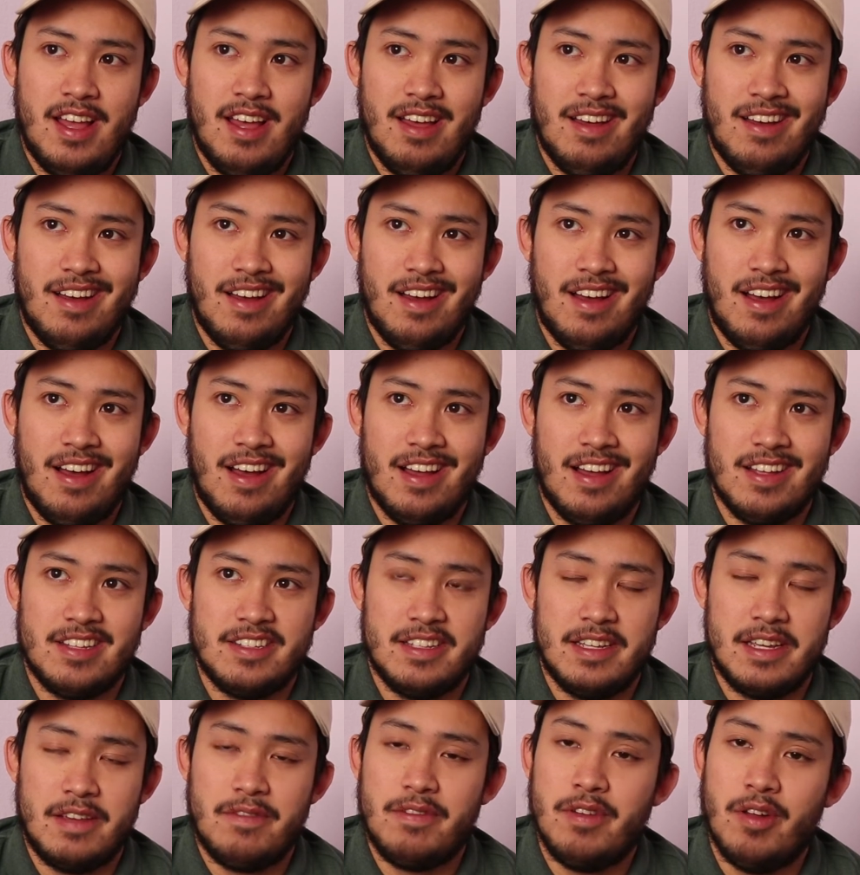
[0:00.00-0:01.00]
so
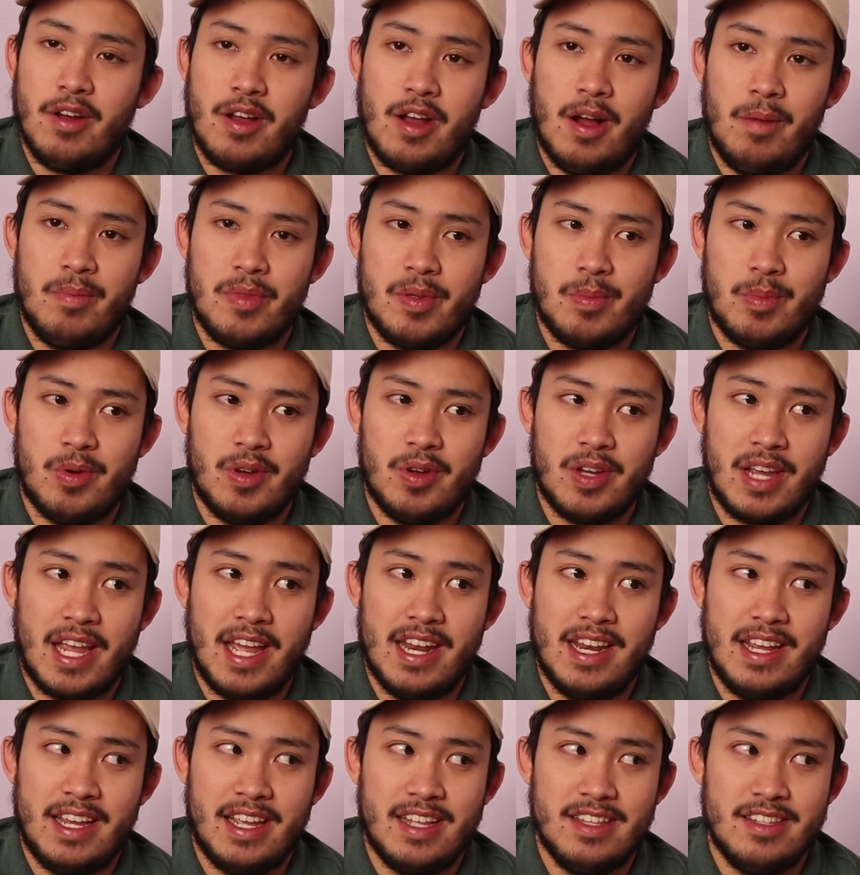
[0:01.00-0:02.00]
that you feel comfortable
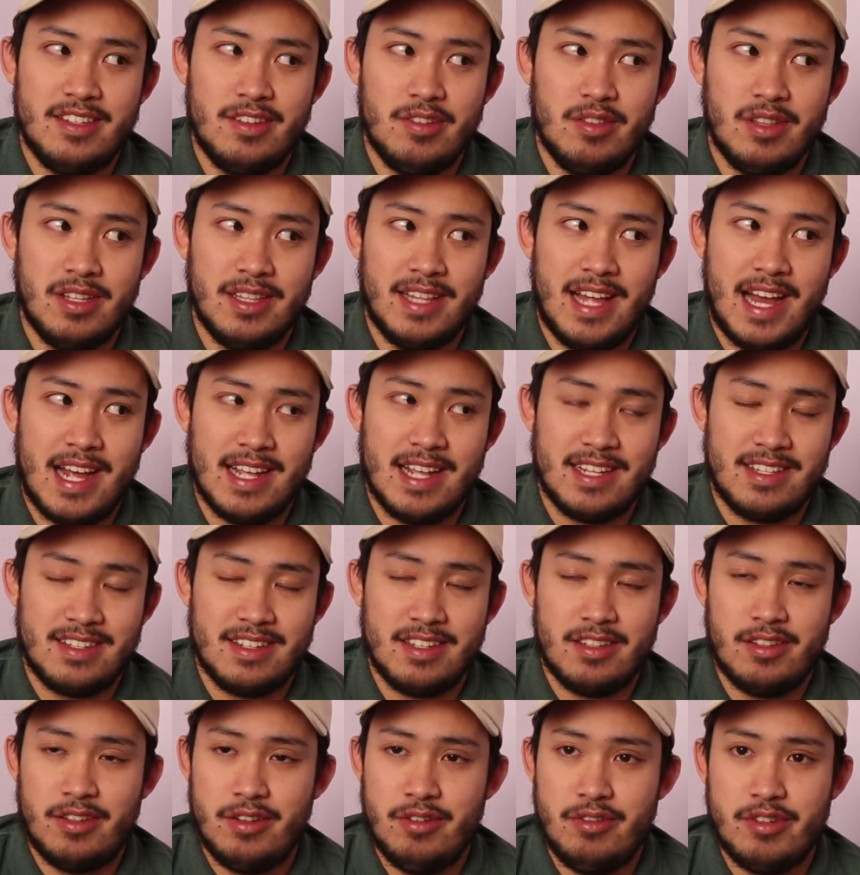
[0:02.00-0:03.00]
getting into the
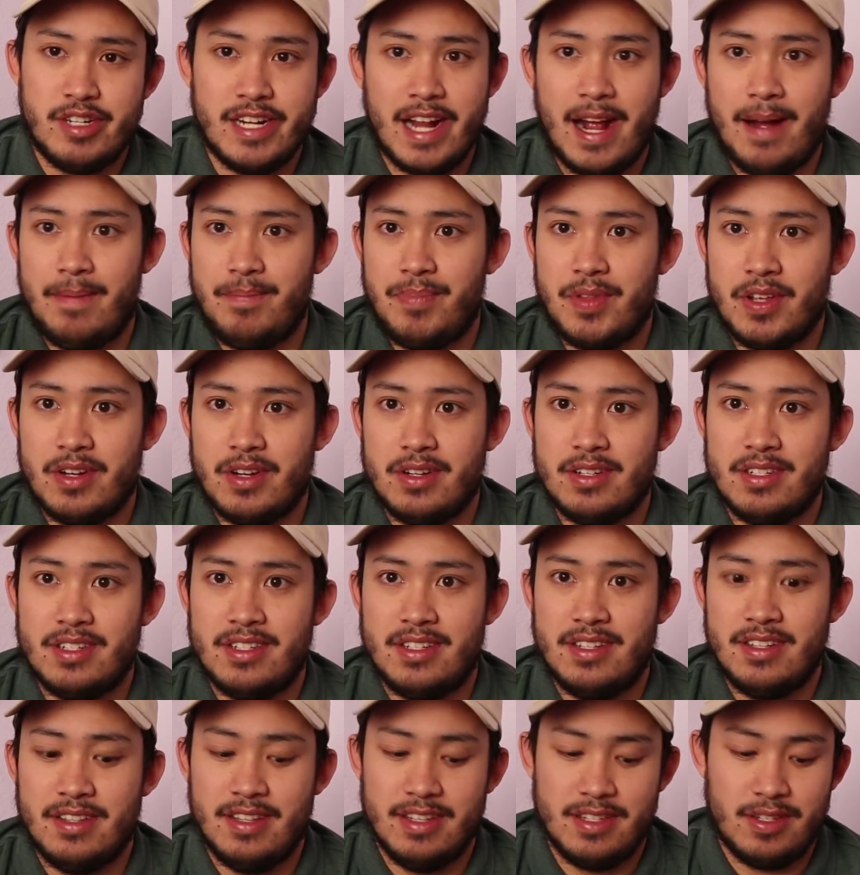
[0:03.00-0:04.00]
last 2
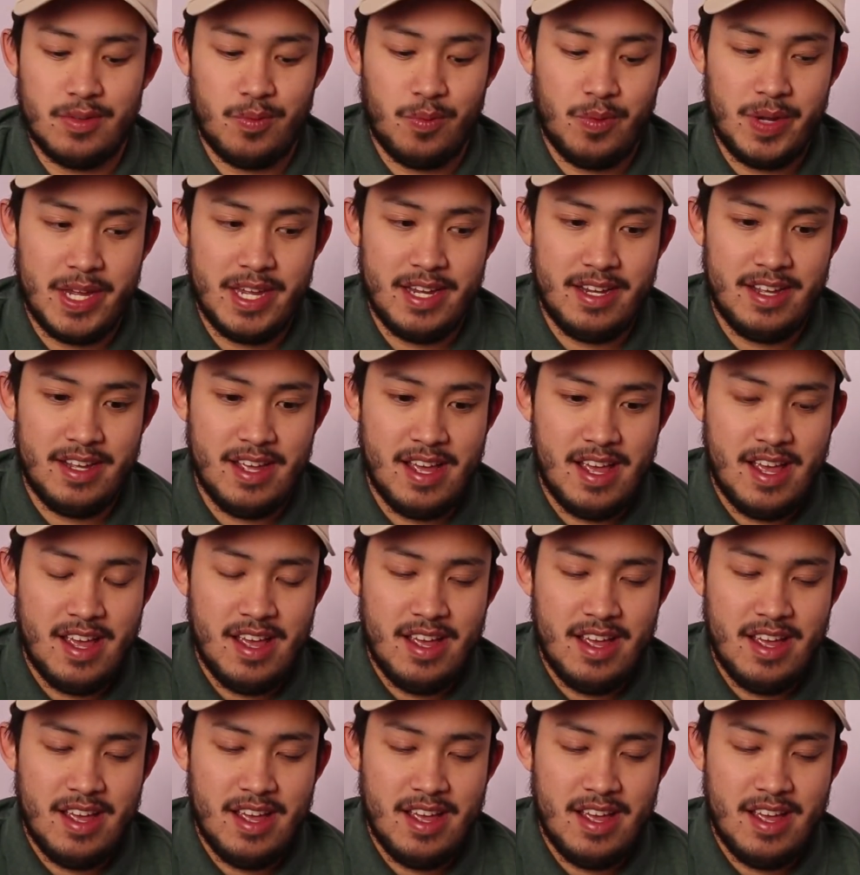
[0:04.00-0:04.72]
chapters this week.